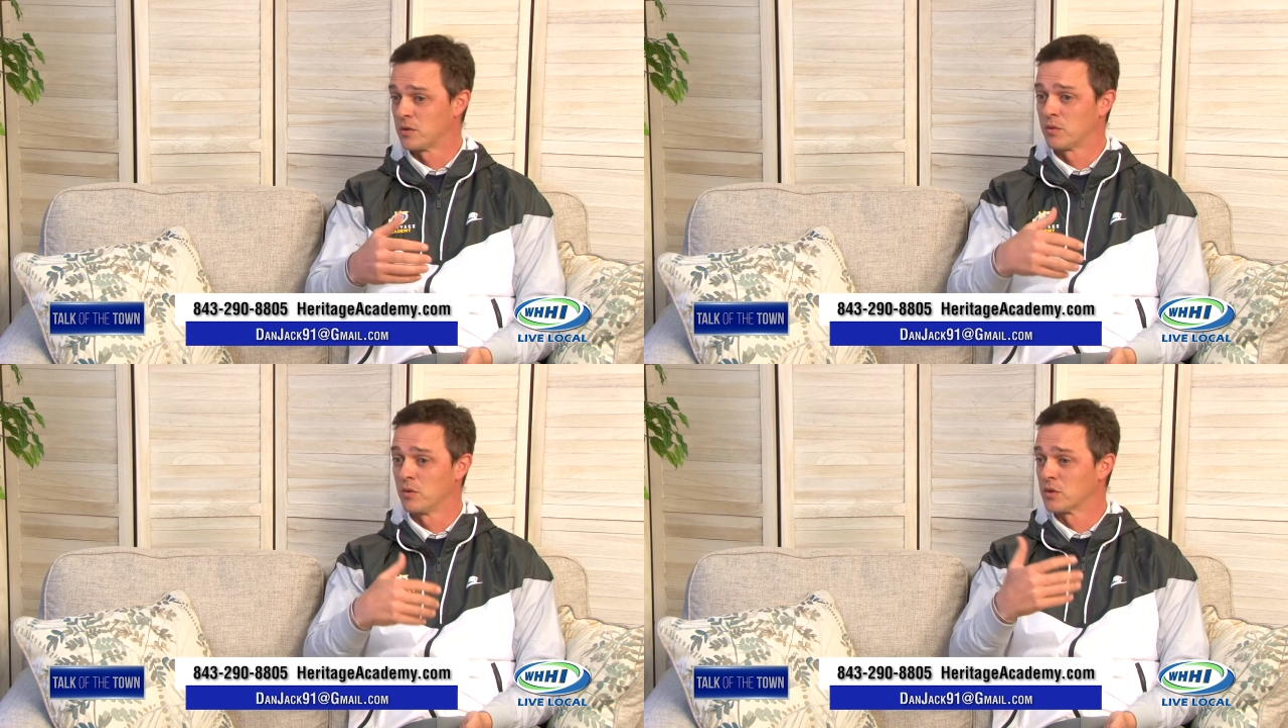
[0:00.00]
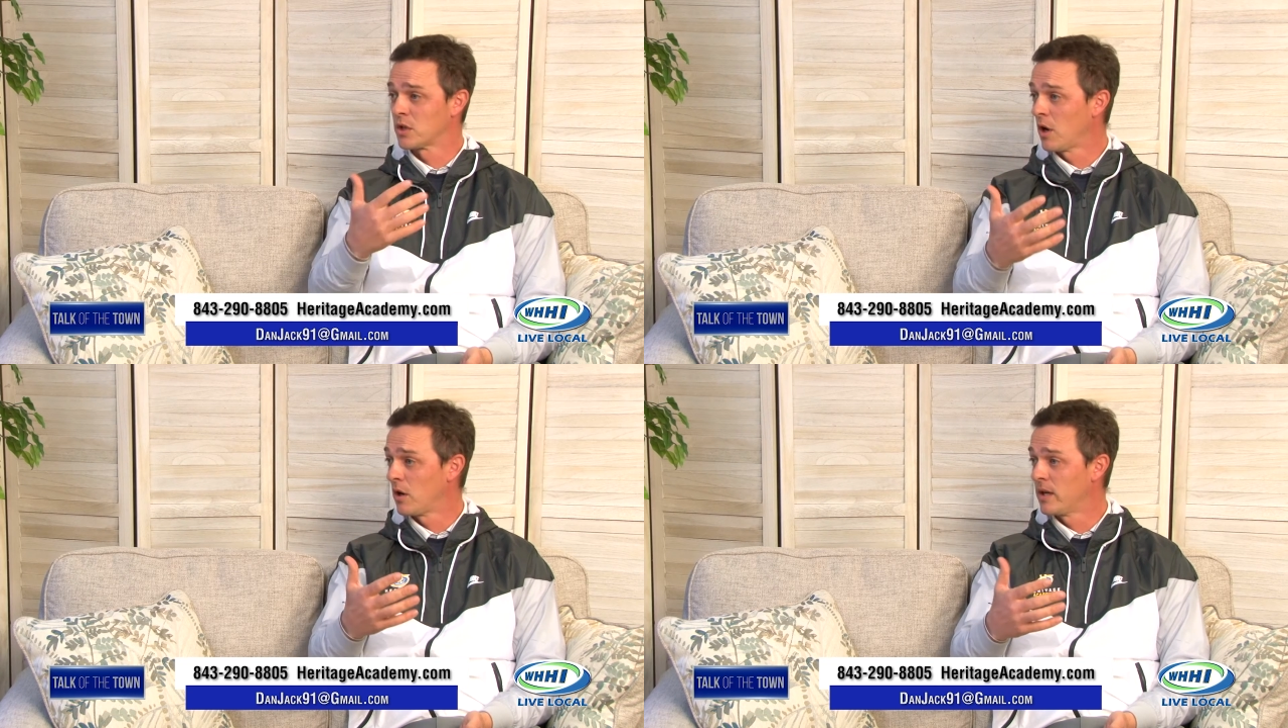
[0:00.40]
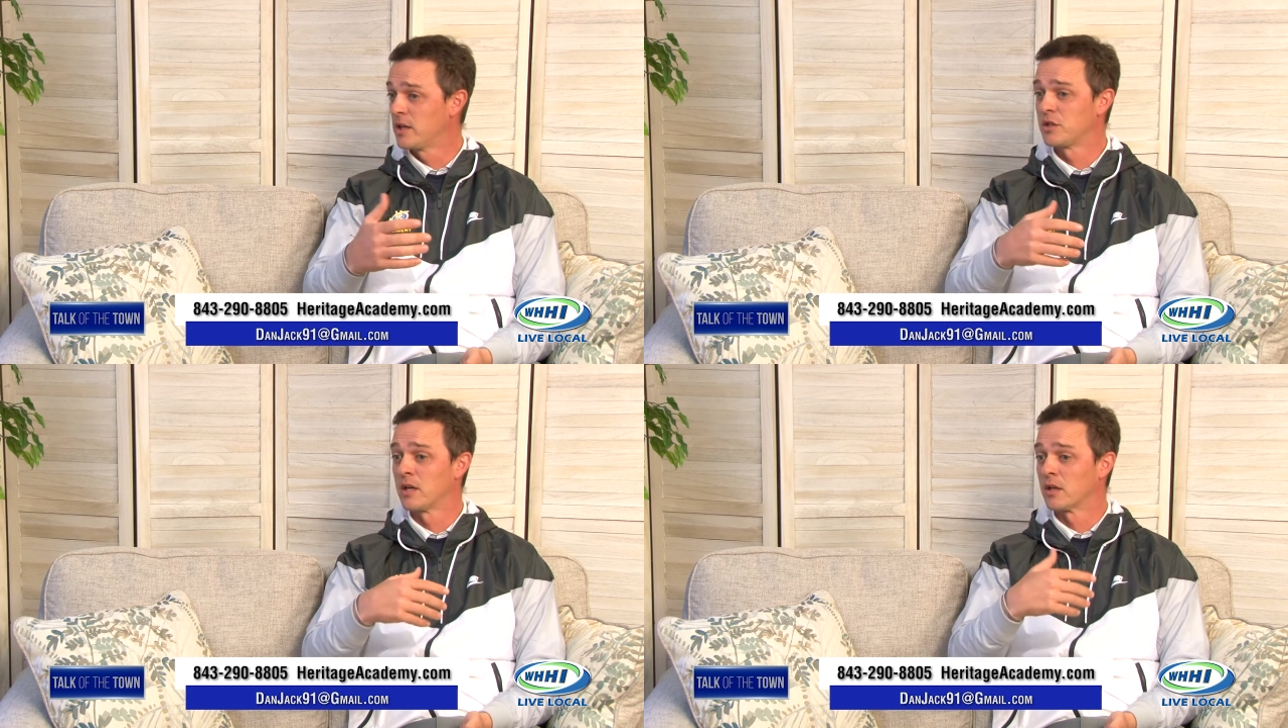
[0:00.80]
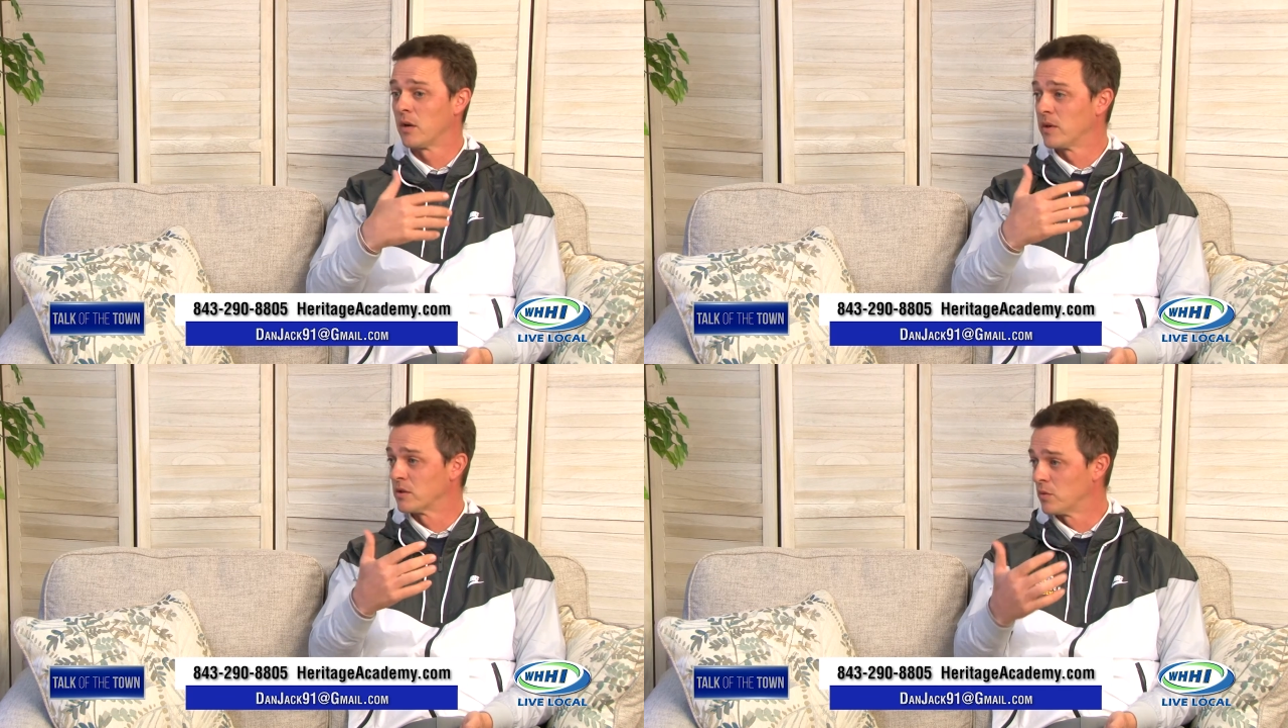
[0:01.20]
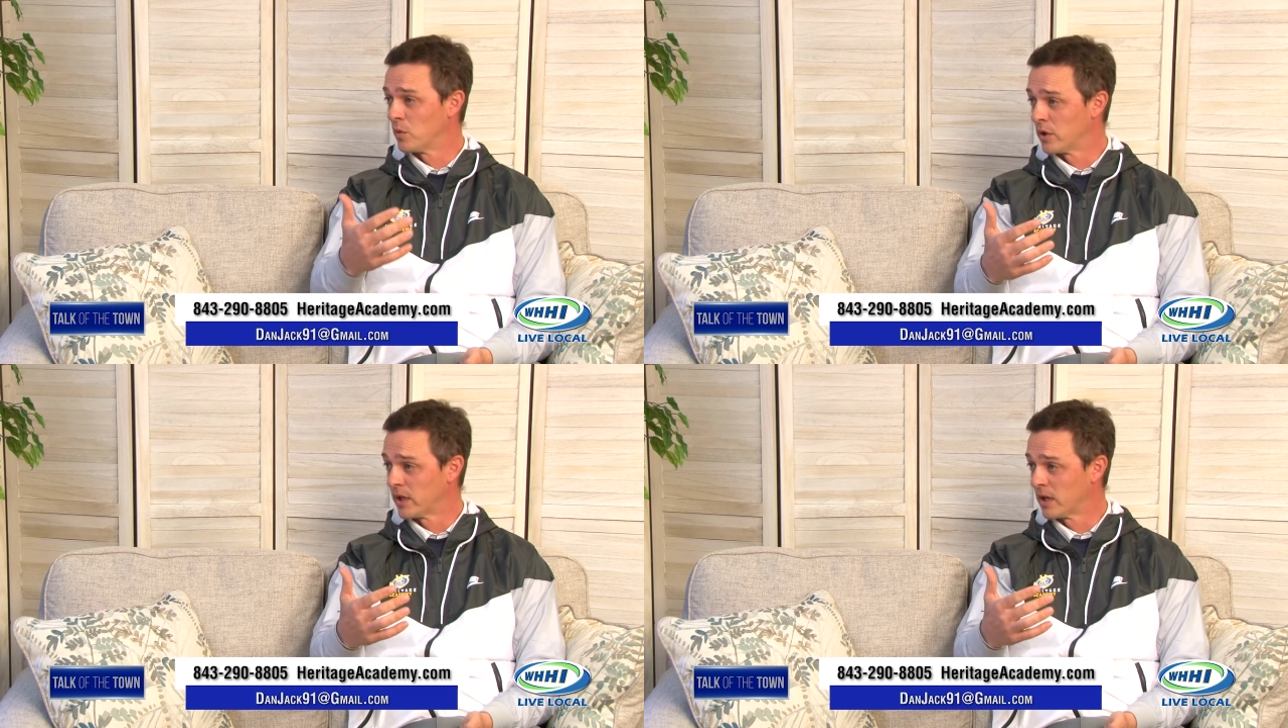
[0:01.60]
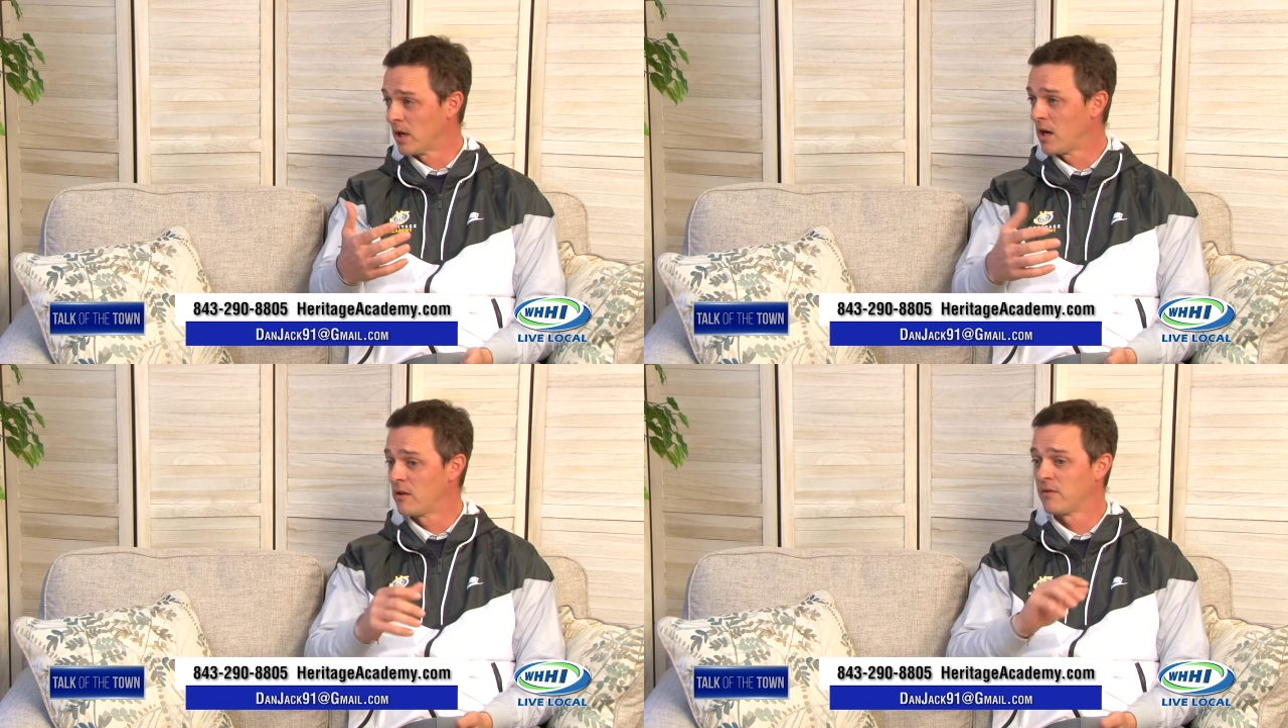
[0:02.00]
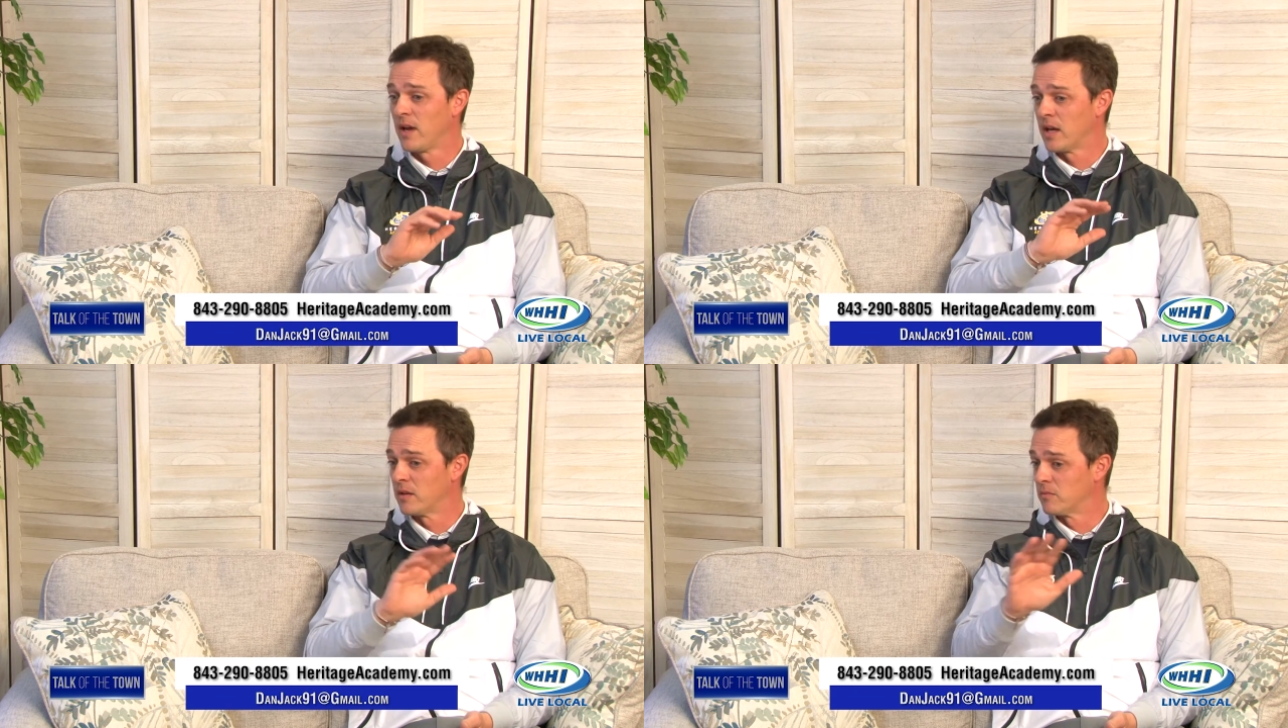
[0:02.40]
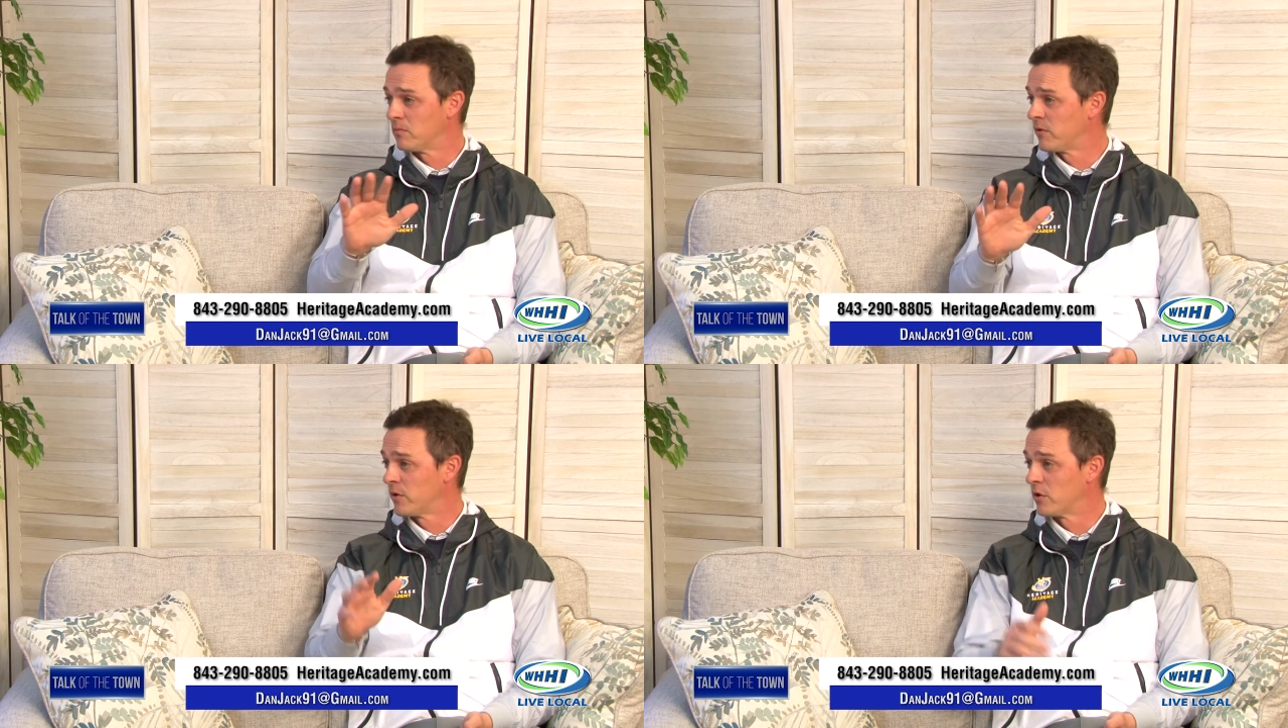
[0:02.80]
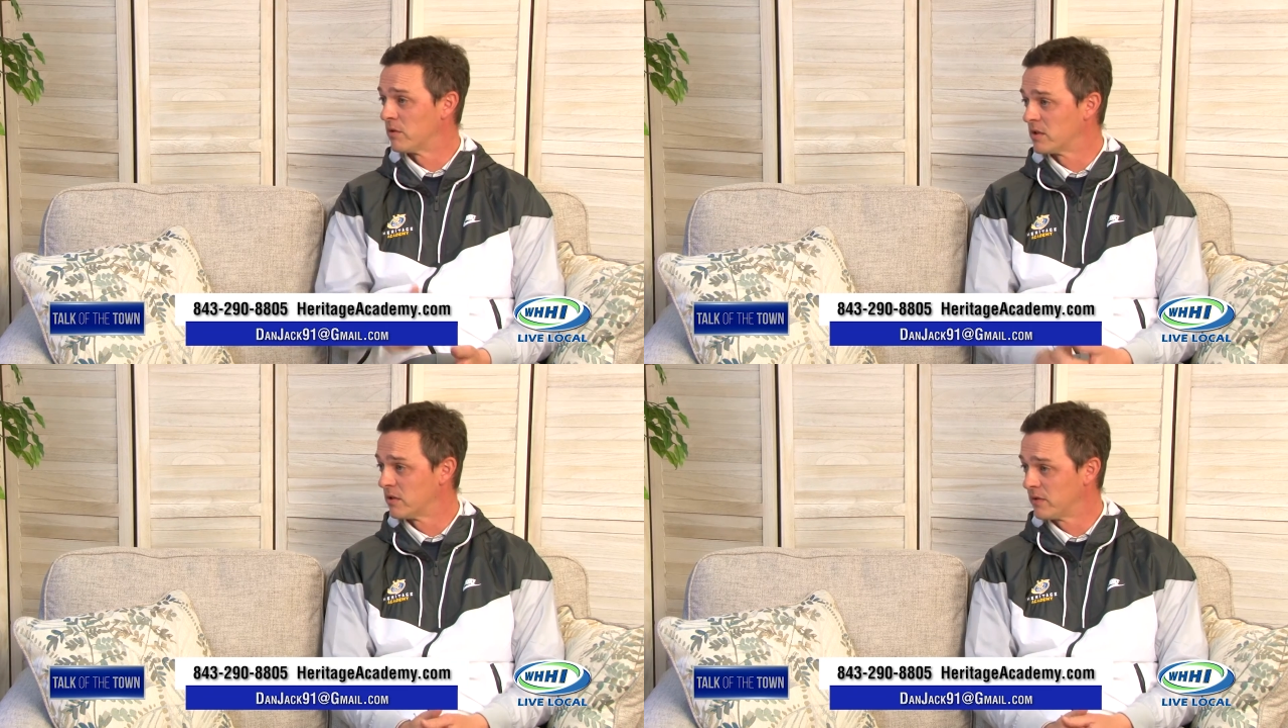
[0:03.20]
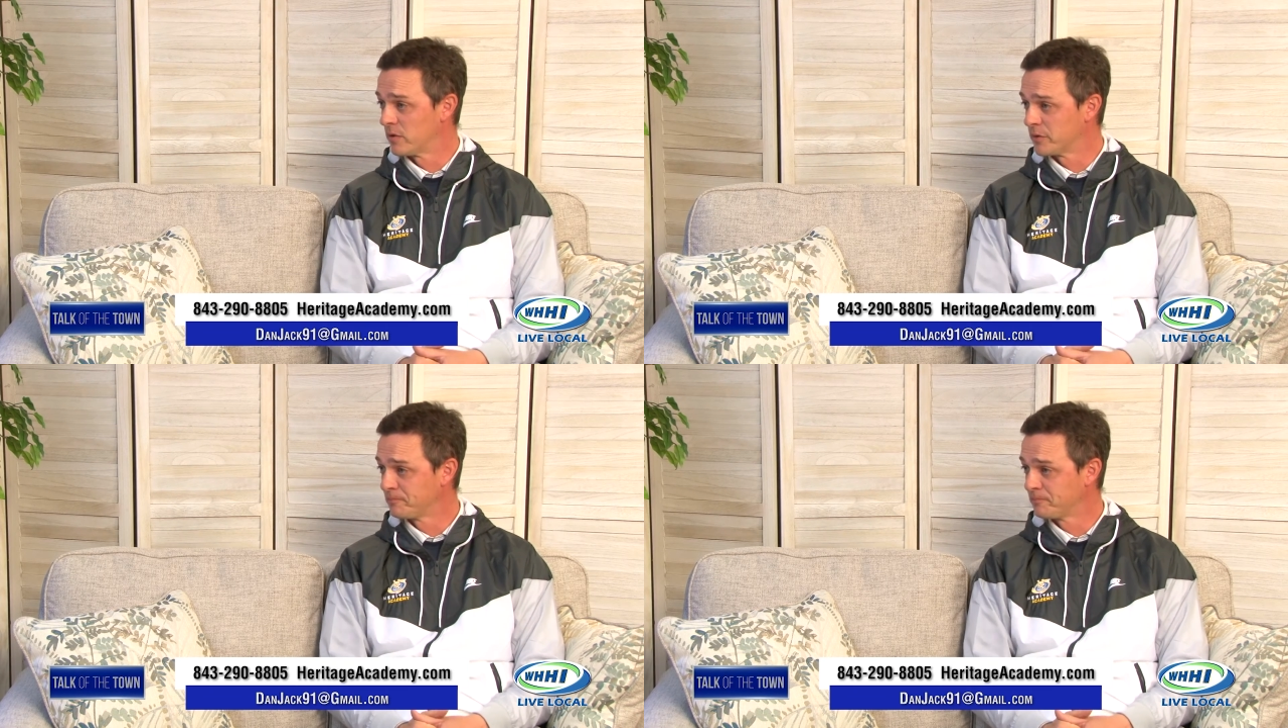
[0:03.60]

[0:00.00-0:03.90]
towards college and go into working life and further into the field